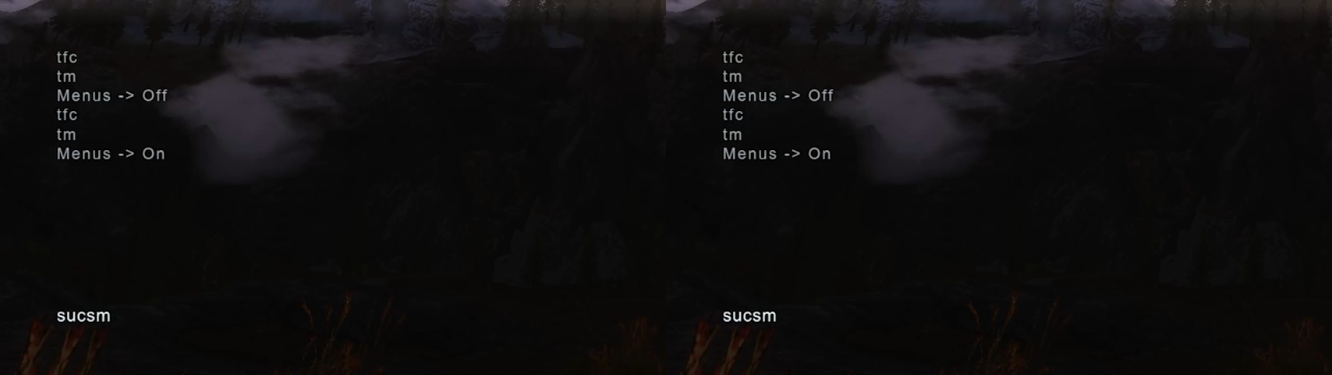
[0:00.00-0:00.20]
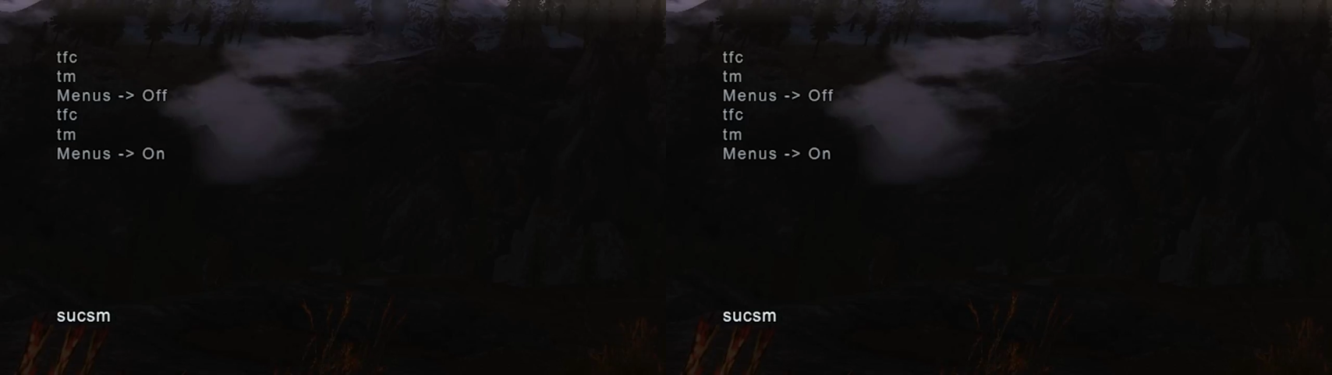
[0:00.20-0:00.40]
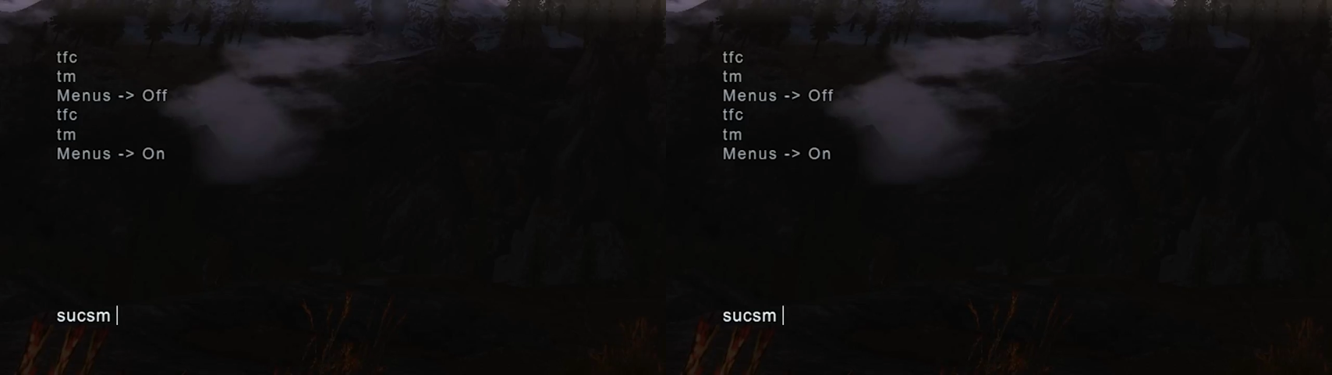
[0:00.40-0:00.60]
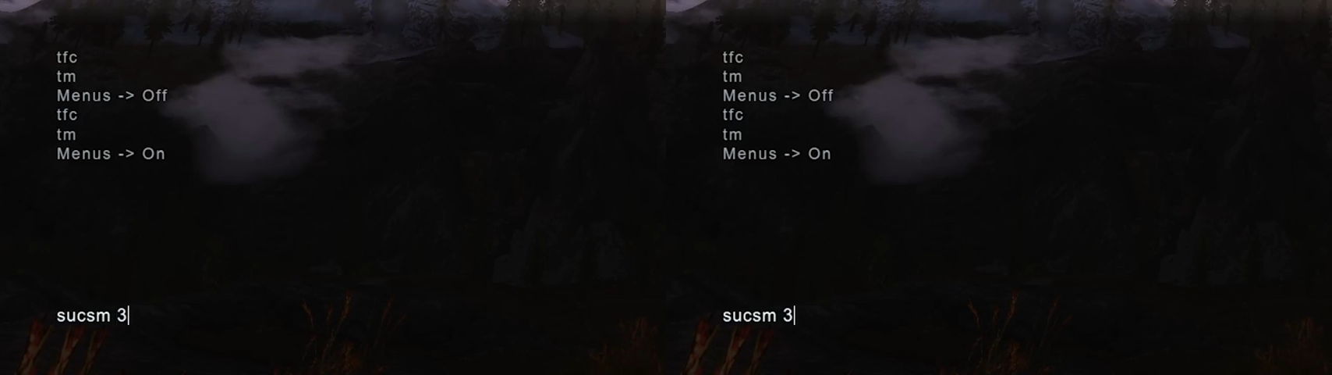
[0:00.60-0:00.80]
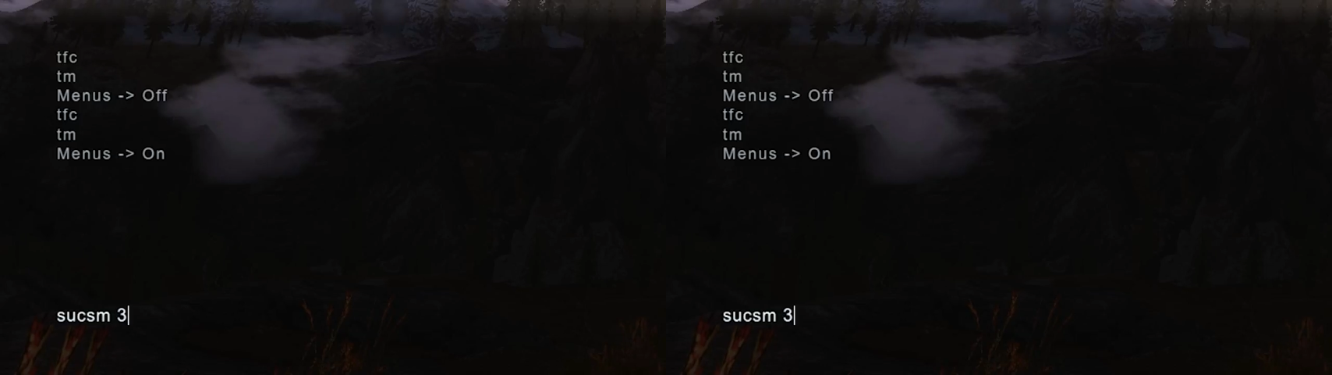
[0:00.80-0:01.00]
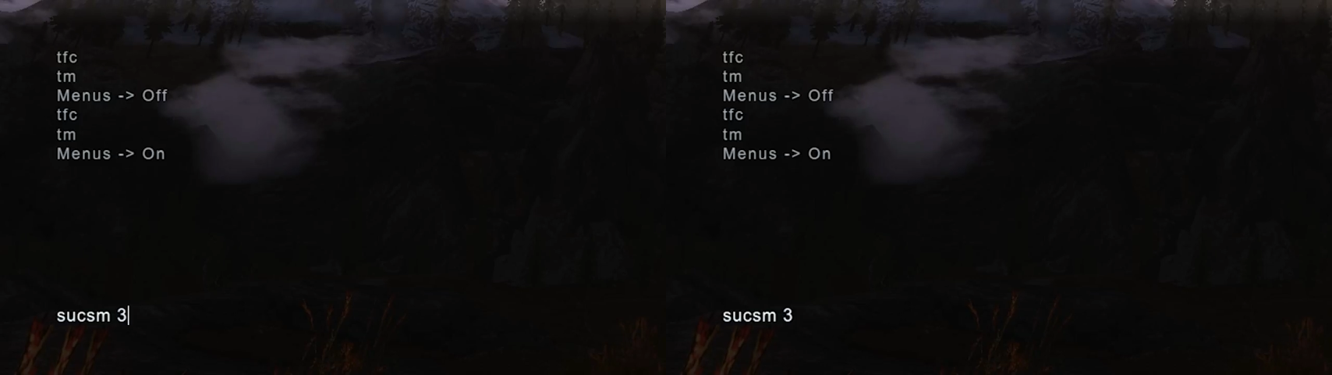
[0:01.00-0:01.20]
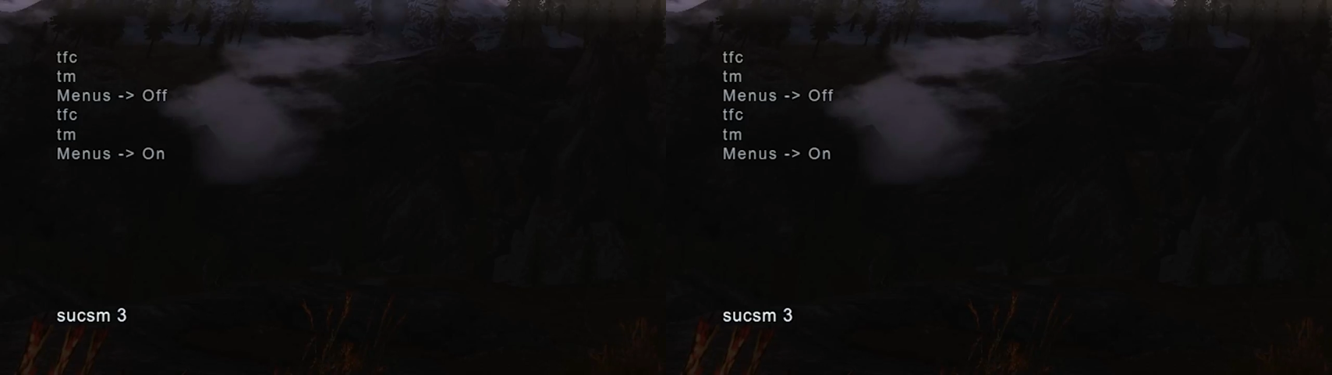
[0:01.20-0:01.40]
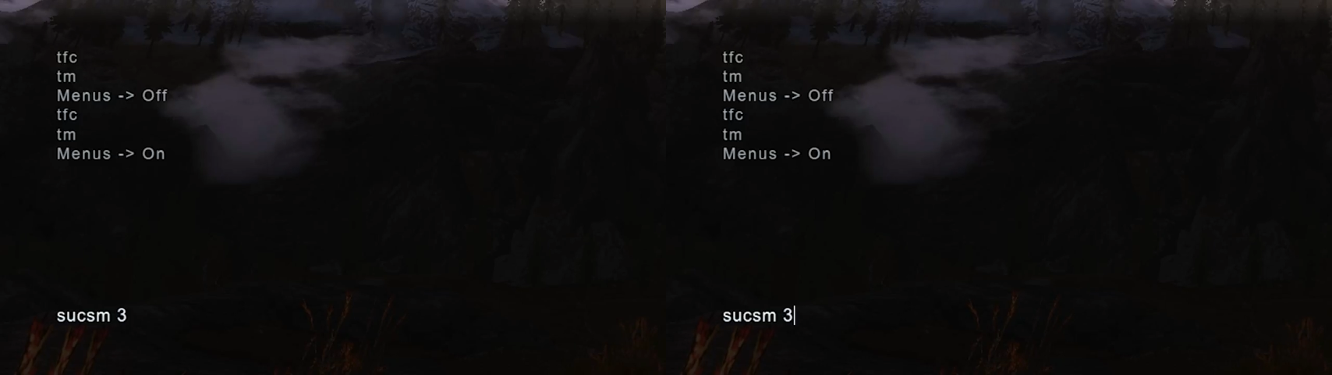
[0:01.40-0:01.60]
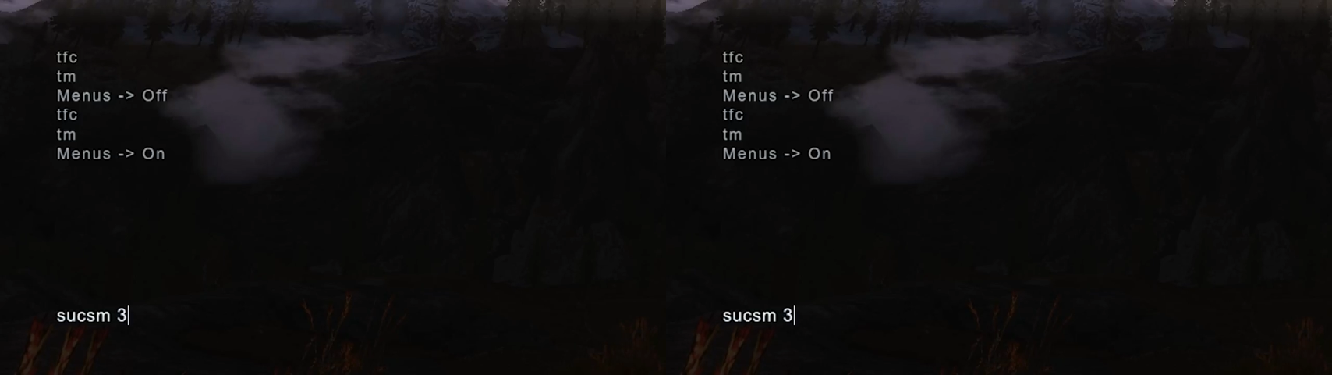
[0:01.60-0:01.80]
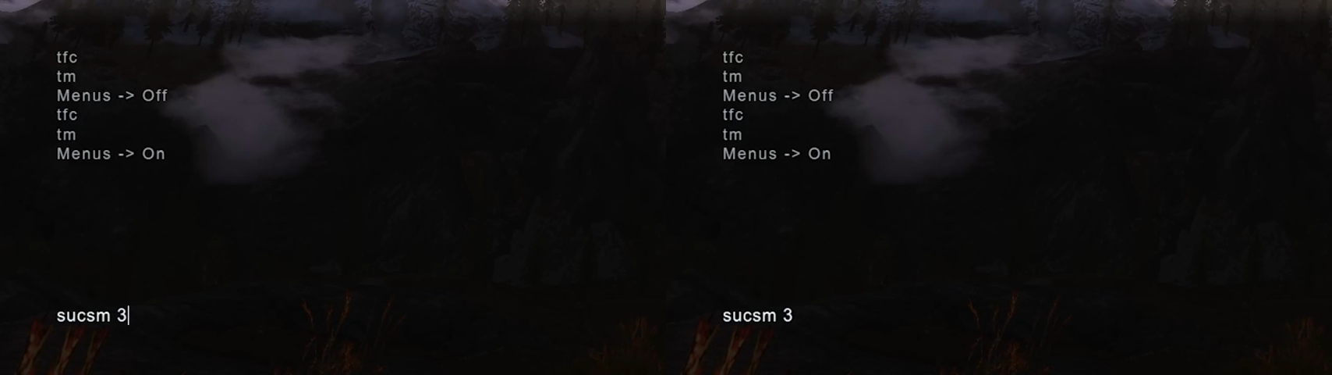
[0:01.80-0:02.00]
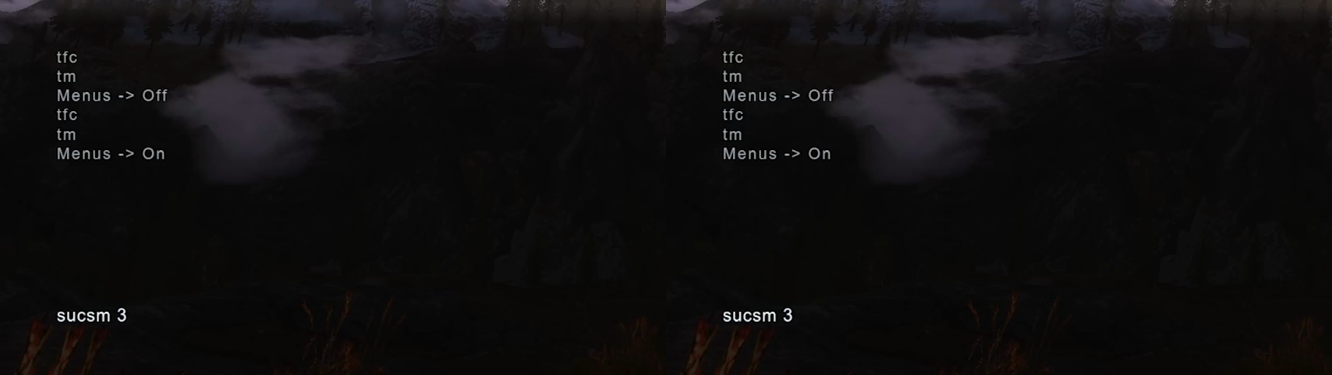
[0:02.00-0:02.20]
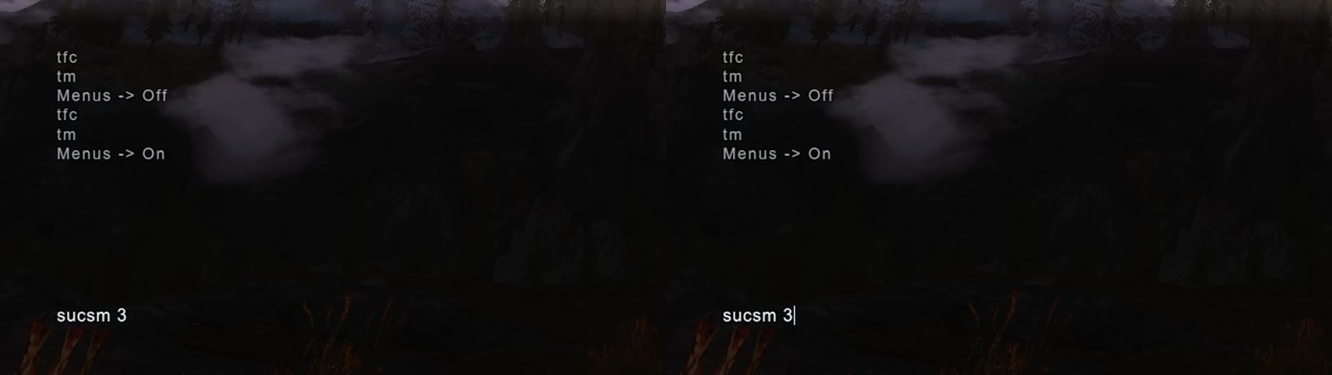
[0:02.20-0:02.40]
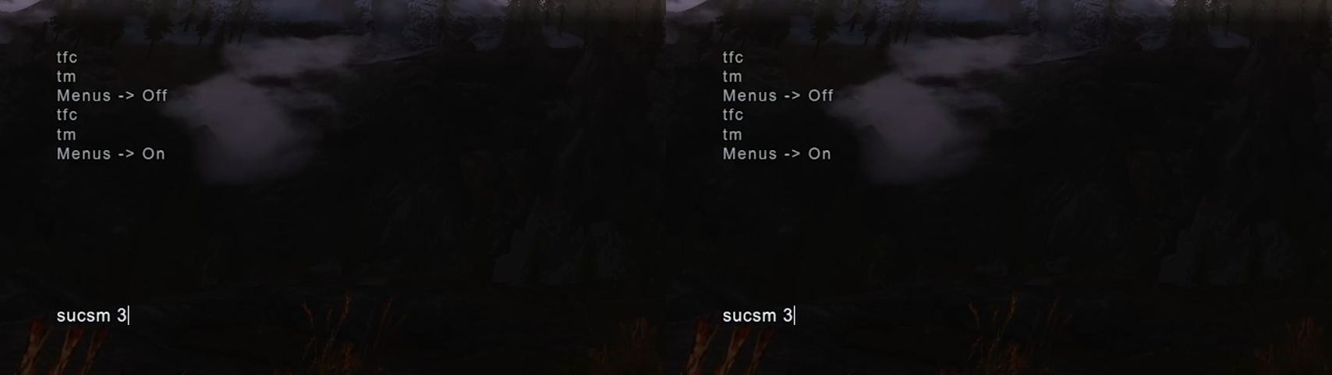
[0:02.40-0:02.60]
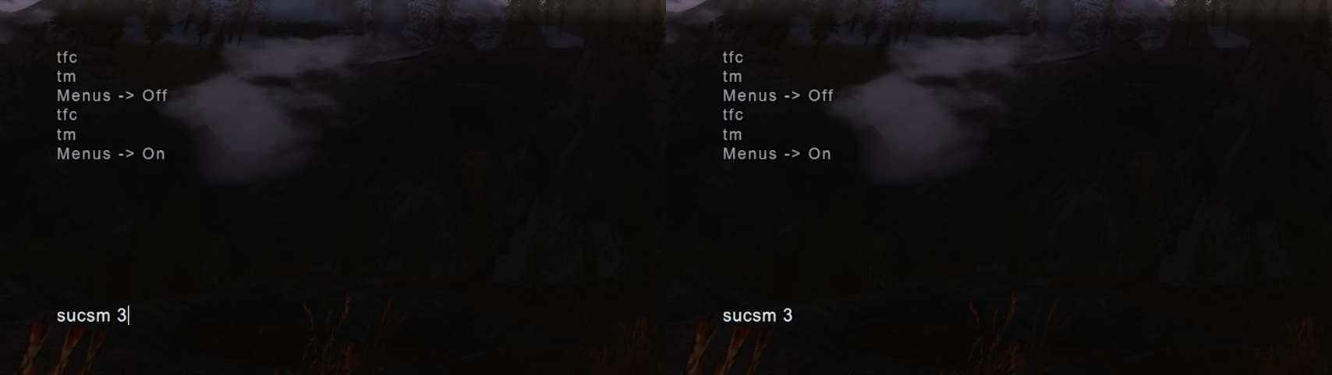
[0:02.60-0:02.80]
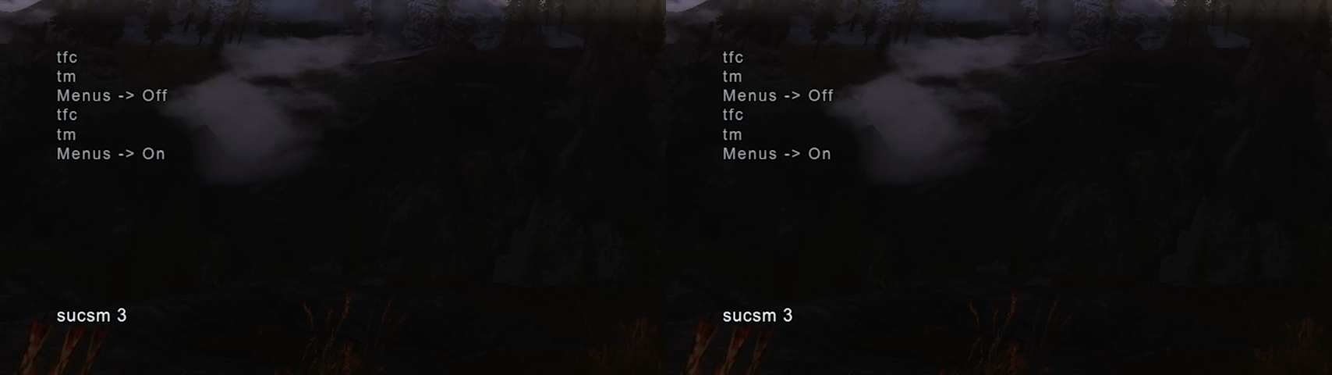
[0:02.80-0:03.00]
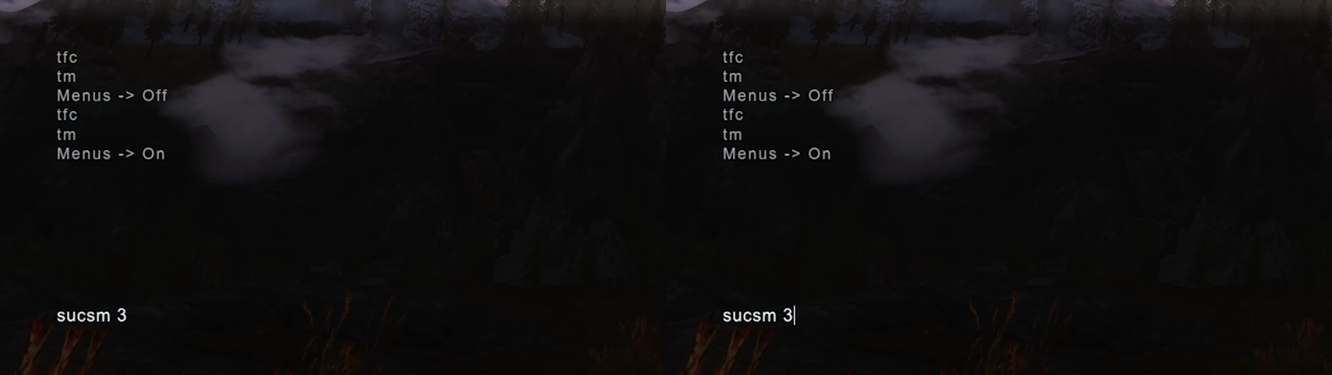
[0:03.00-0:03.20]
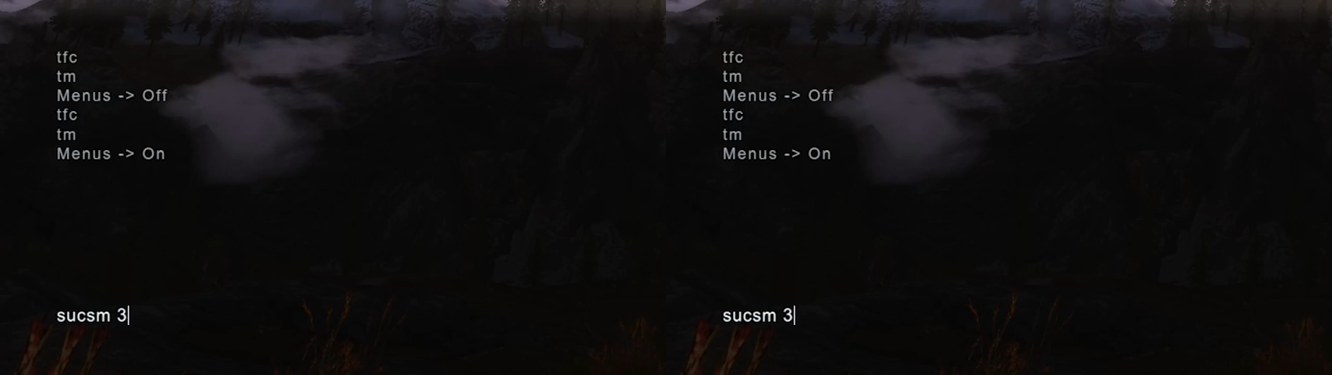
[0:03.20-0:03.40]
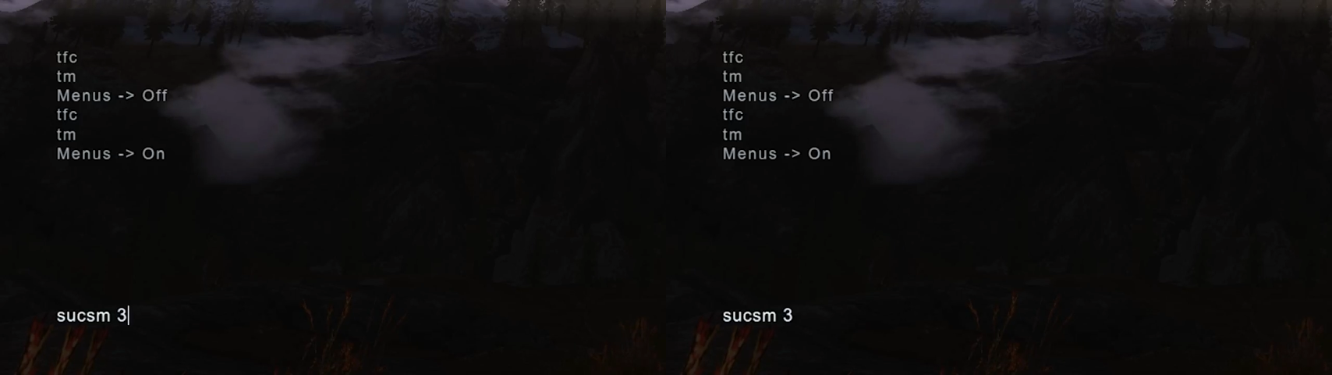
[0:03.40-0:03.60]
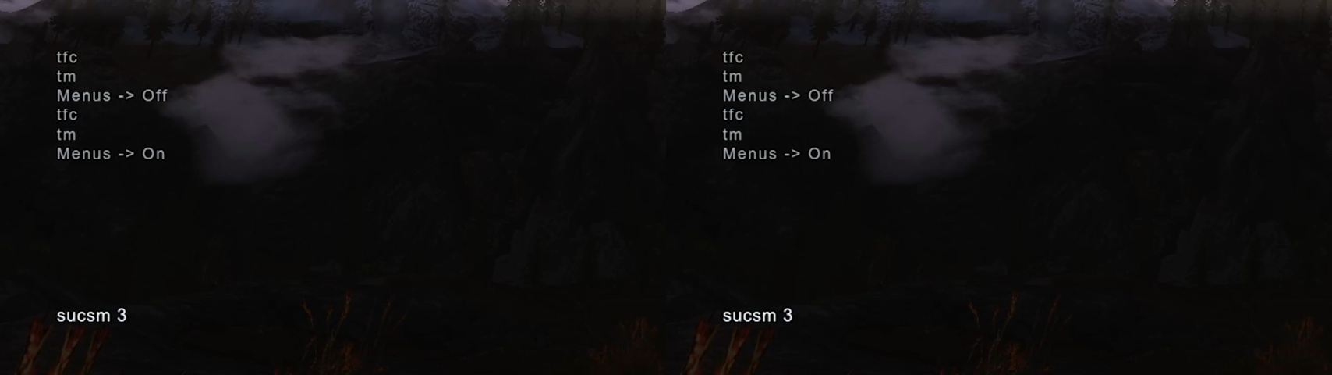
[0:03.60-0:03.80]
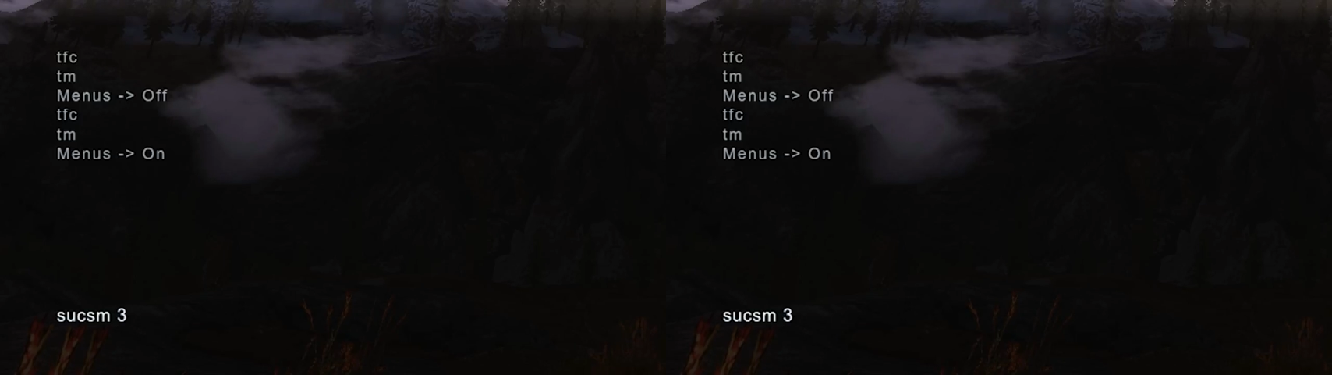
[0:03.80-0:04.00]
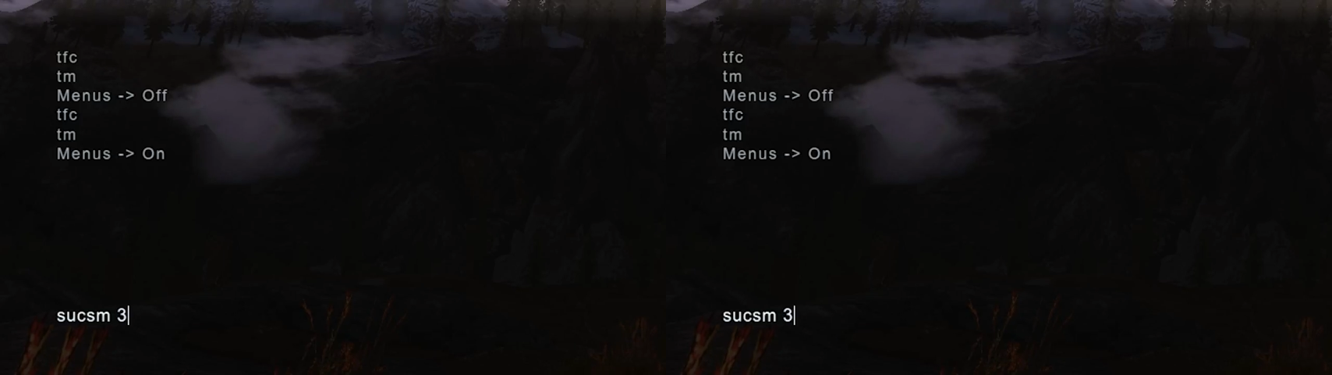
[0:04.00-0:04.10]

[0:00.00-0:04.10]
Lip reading: Nobody's mouth can be seen.